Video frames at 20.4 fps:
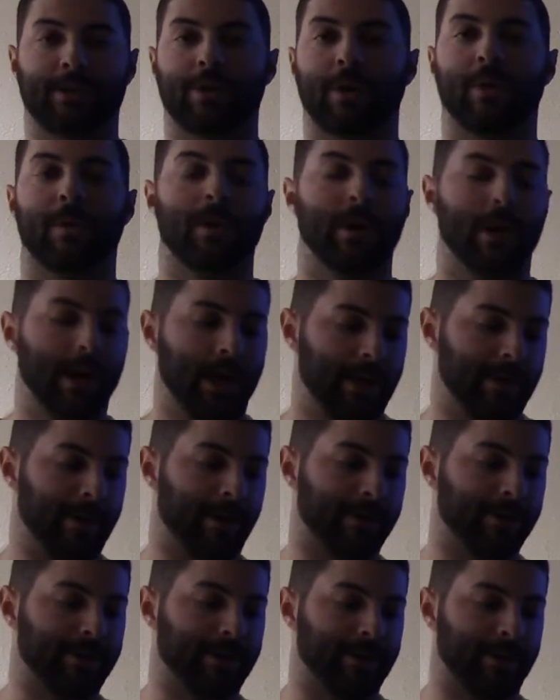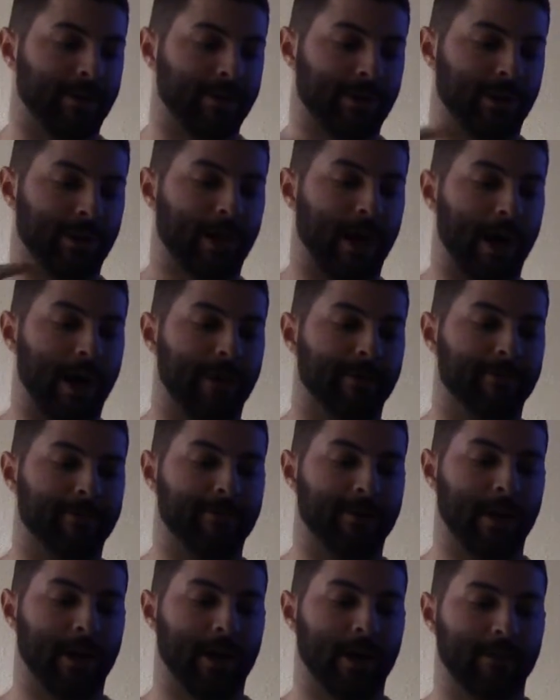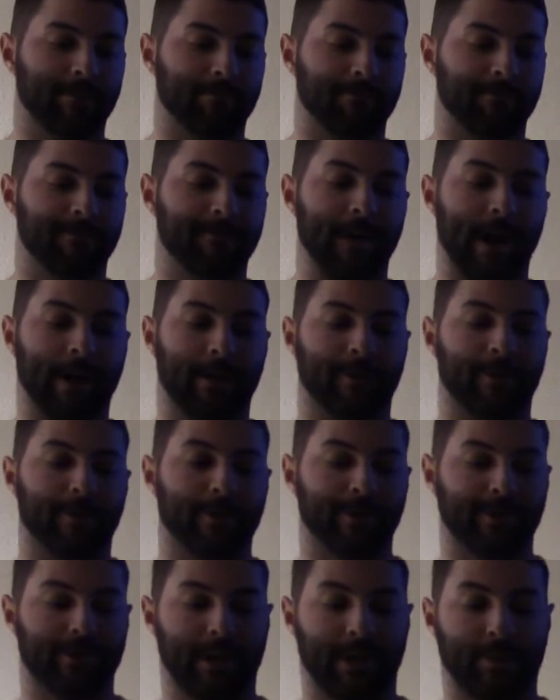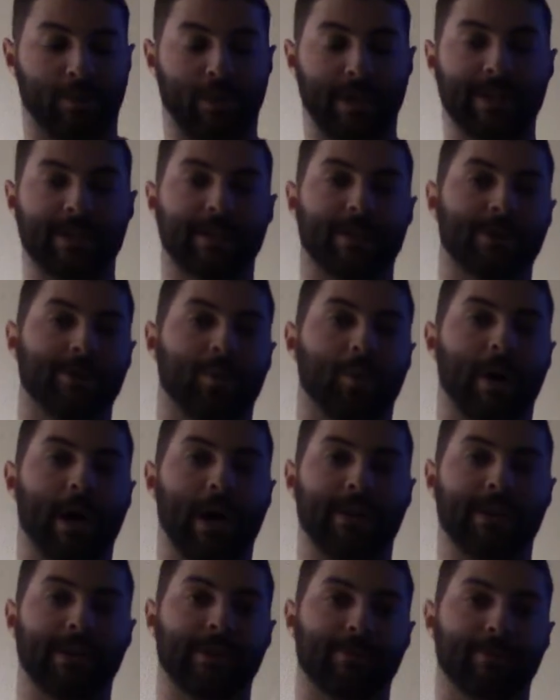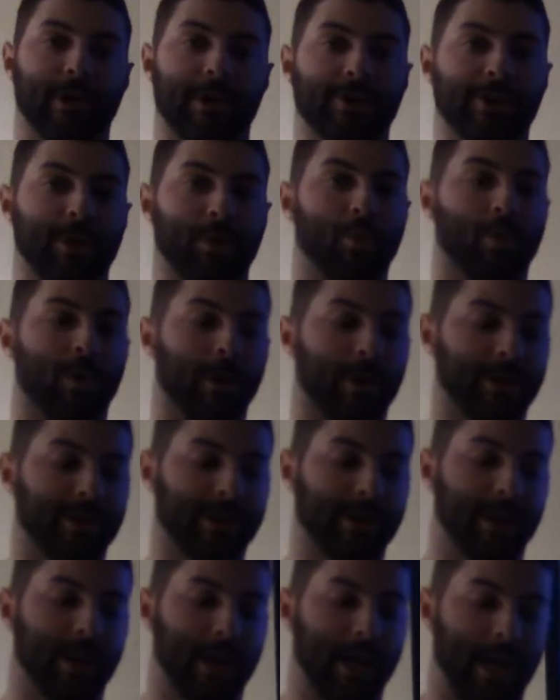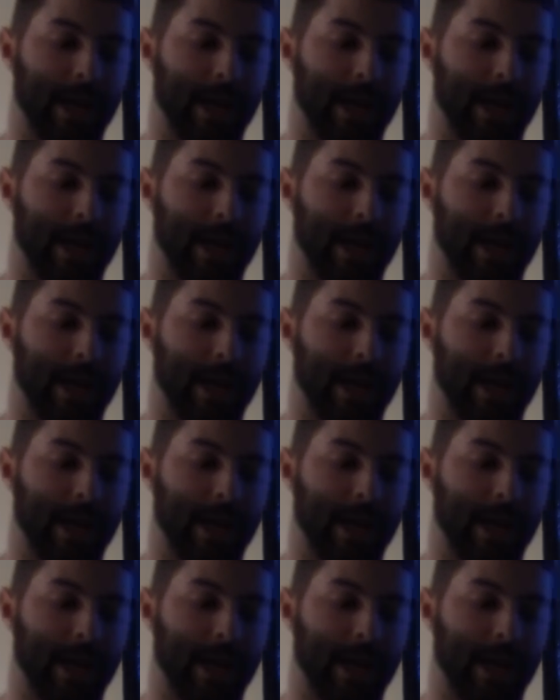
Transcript: So there's a lot of factors and reasons why this budget works,